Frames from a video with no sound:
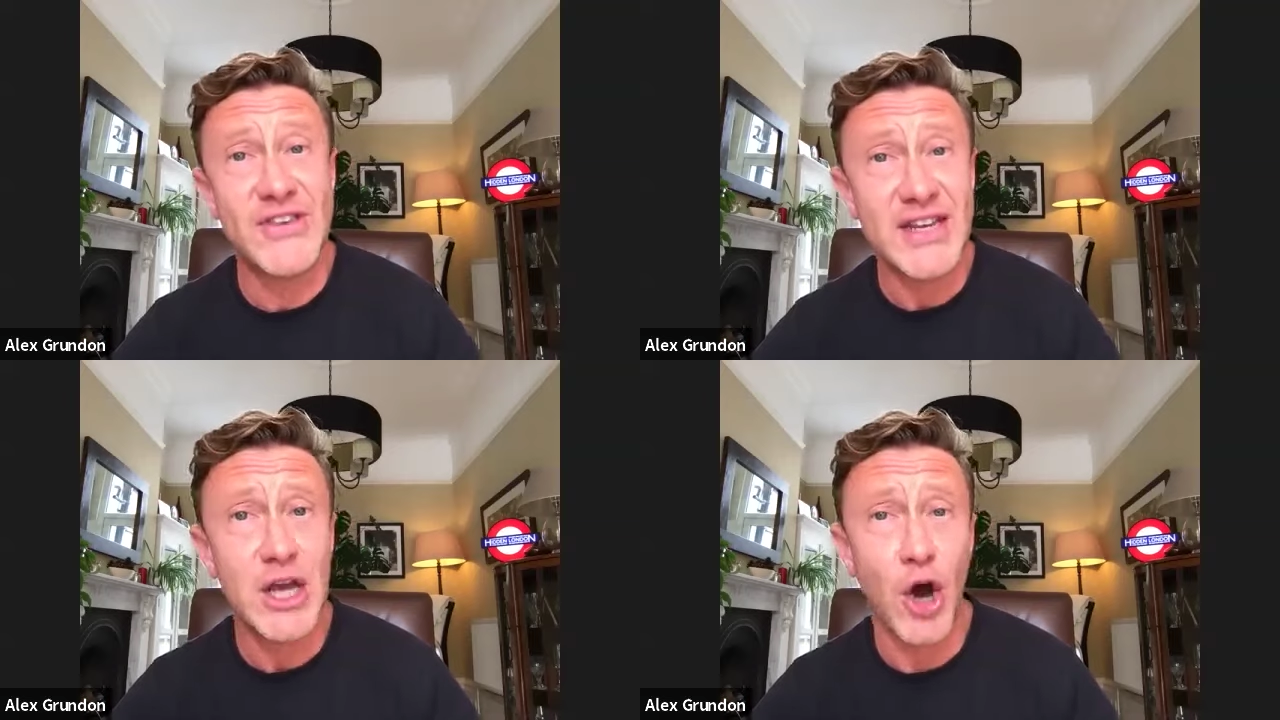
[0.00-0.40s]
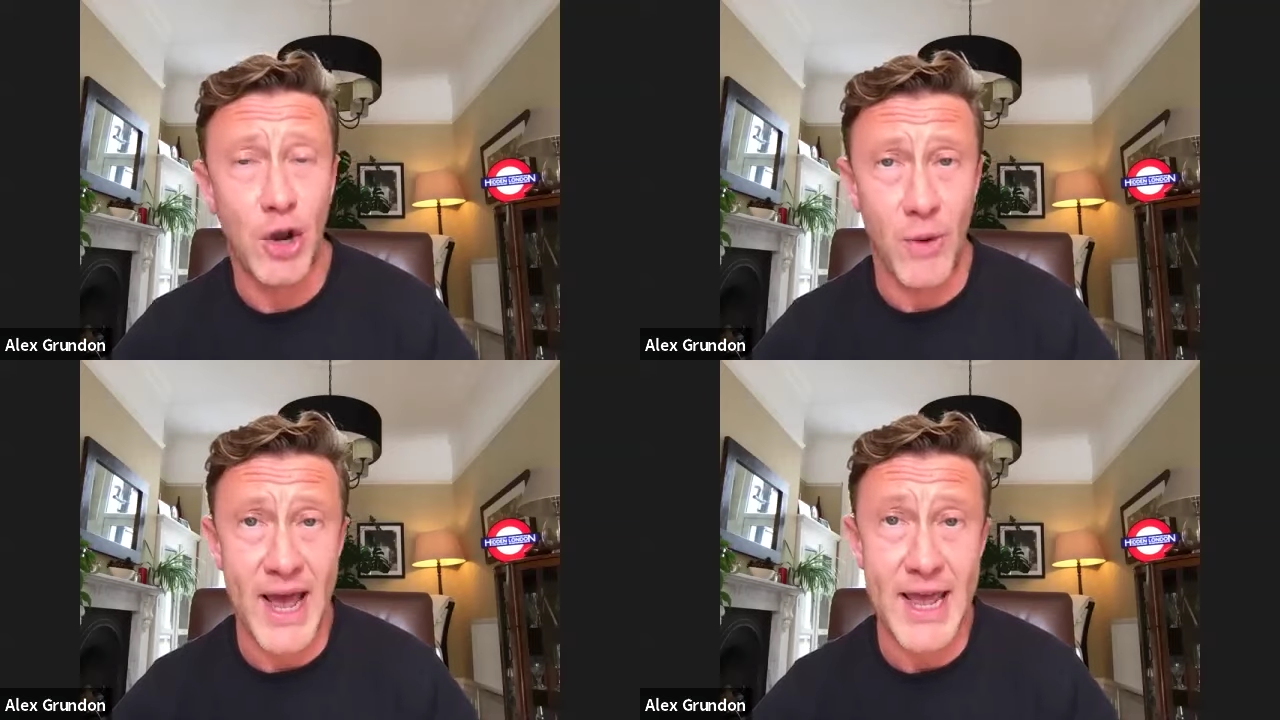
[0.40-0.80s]
Siddy
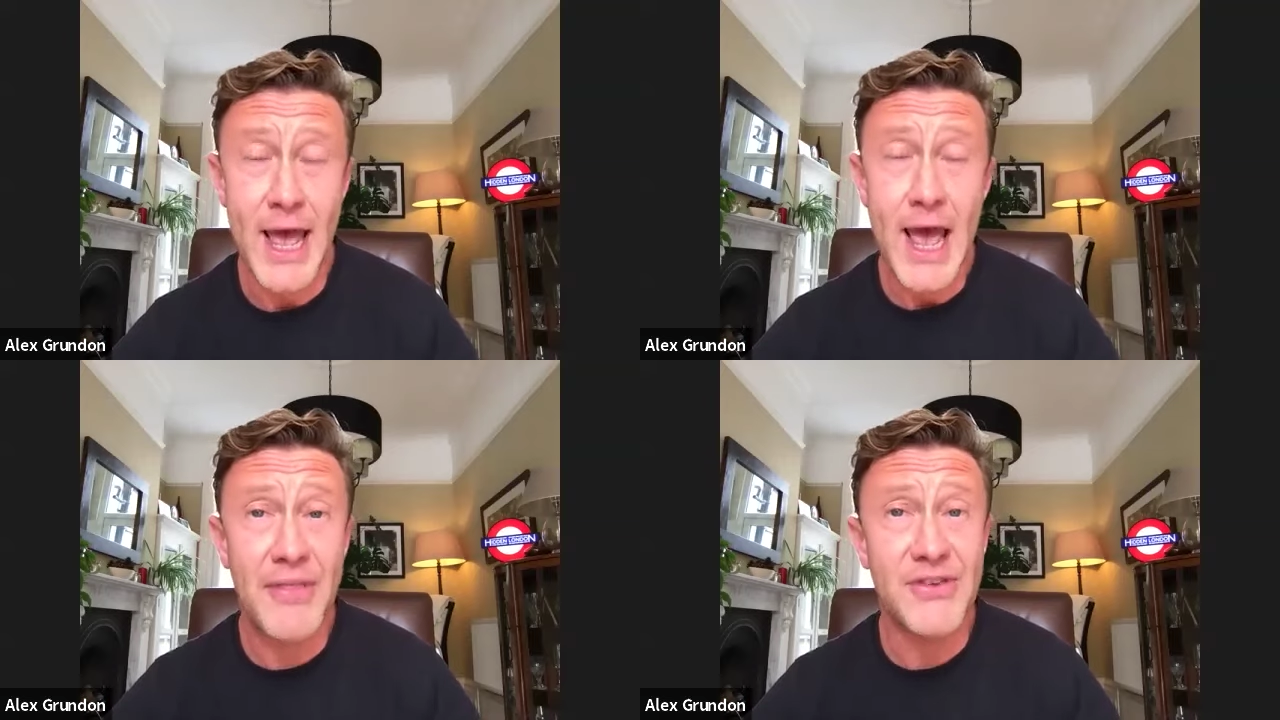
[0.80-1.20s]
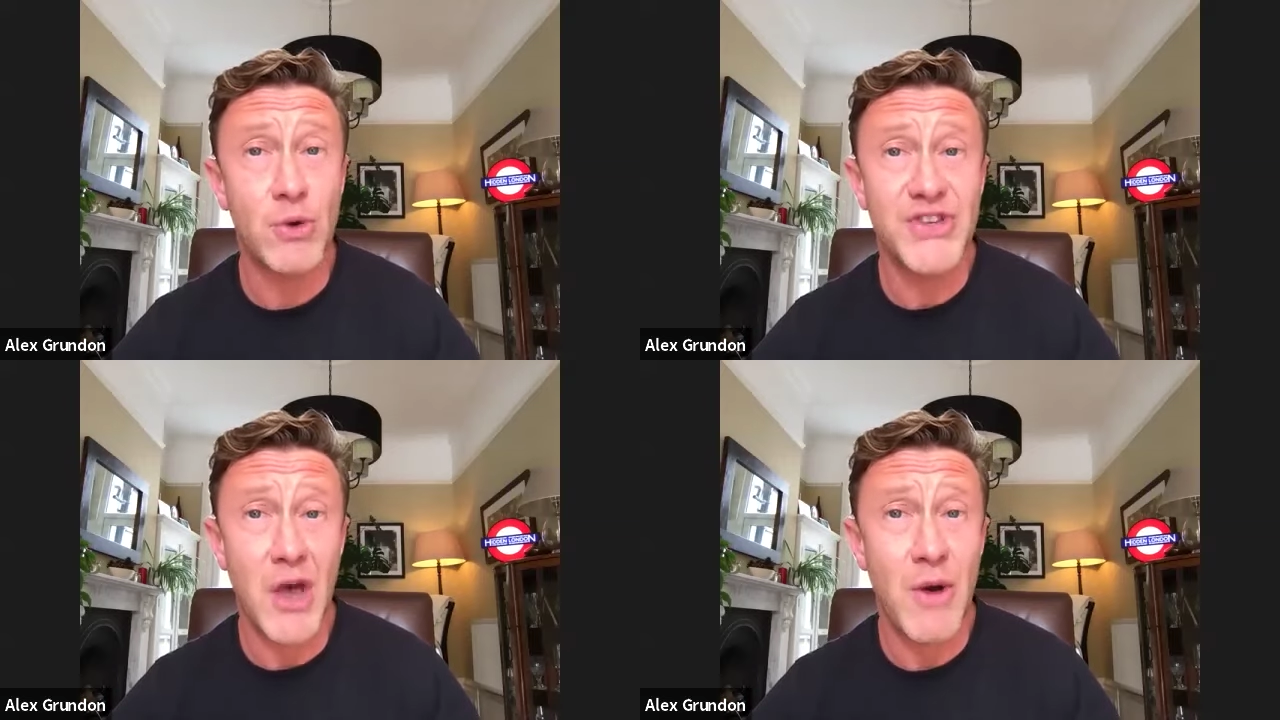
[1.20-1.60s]
Holloway, and there's
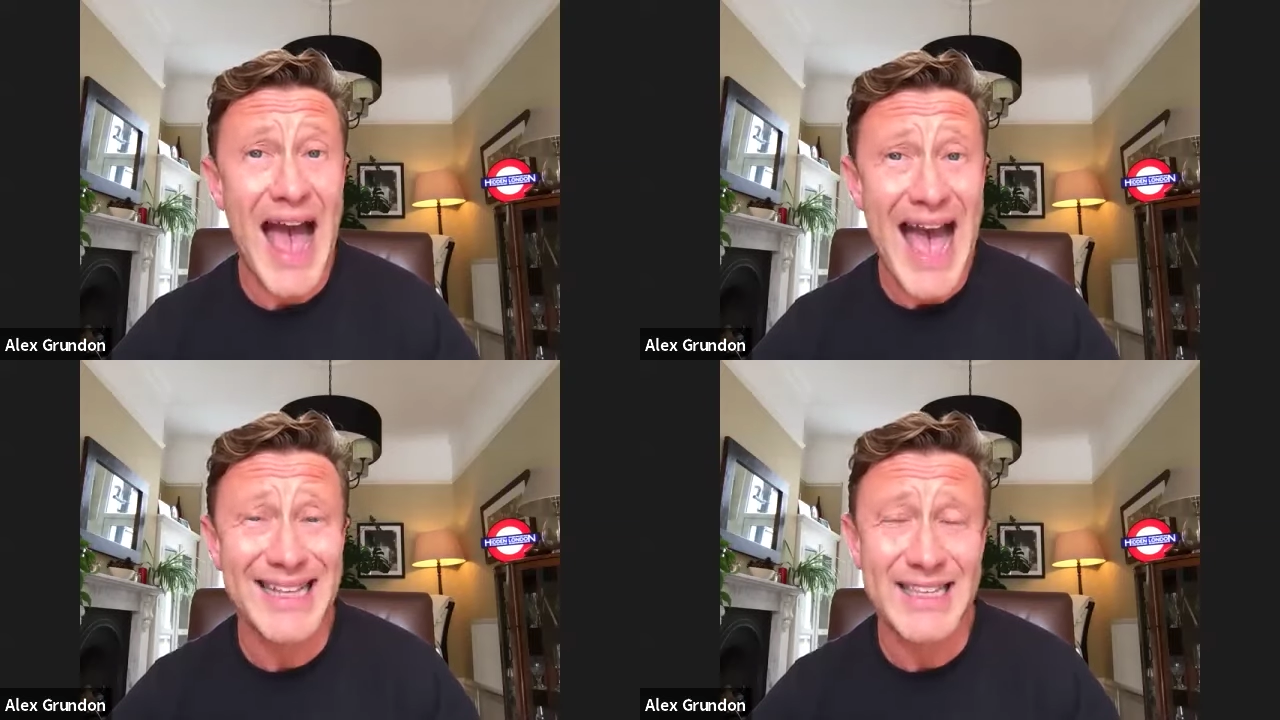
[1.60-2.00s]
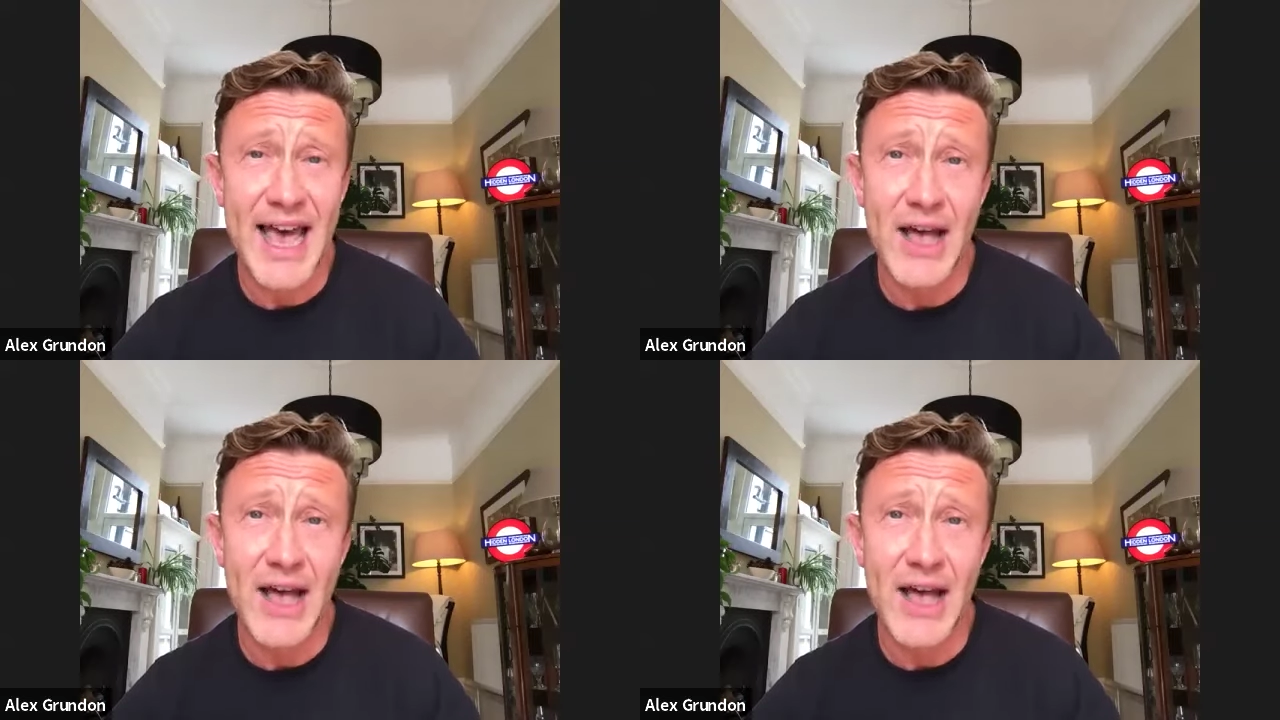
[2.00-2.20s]
also at